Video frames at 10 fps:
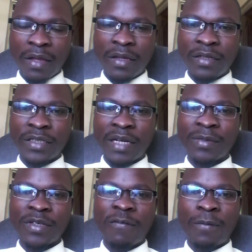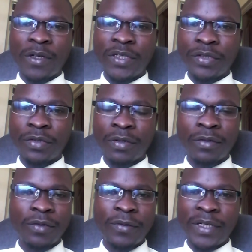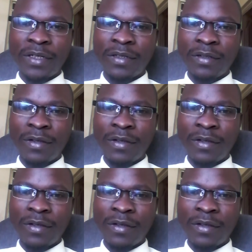In terms of political goodwill,